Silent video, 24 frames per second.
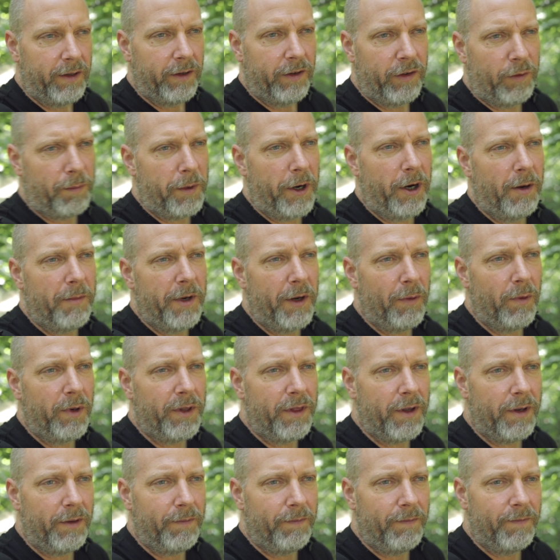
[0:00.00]
experiment
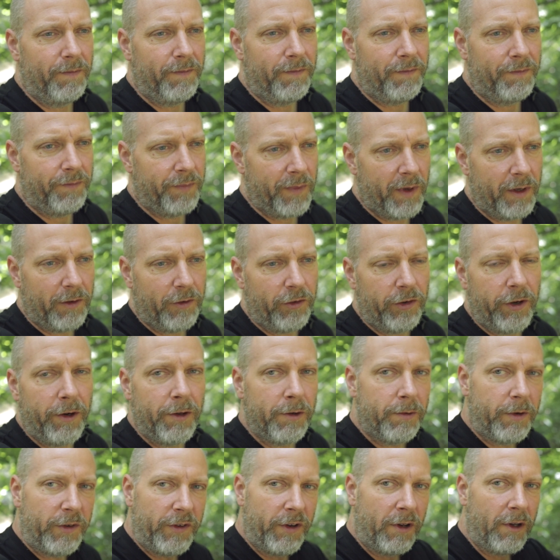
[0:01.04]
with it, and
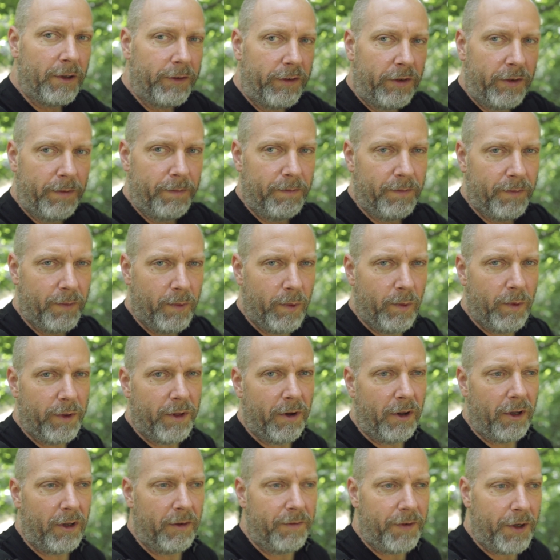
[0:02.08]
share the results
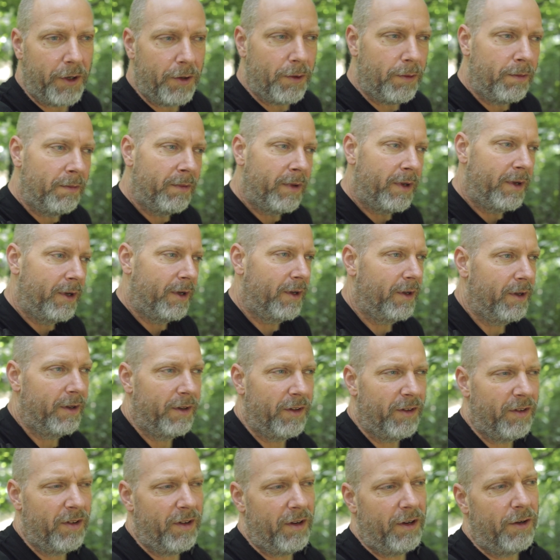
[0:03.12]
with all of you
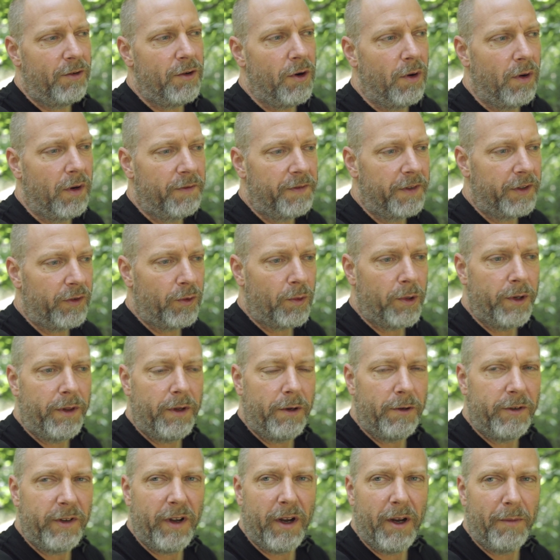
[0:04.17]
so that you know if it's
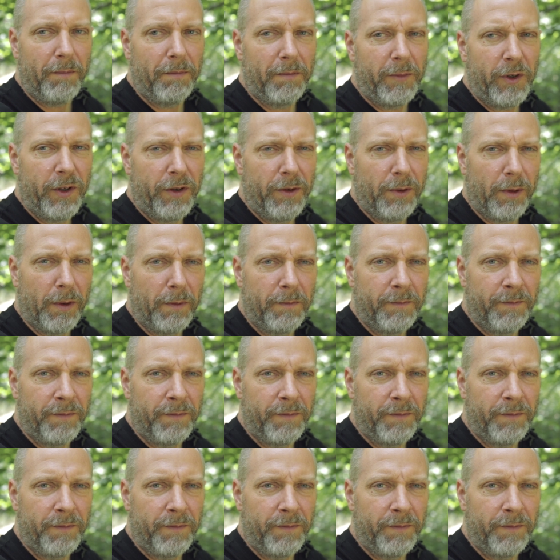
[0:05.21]
worth your time too.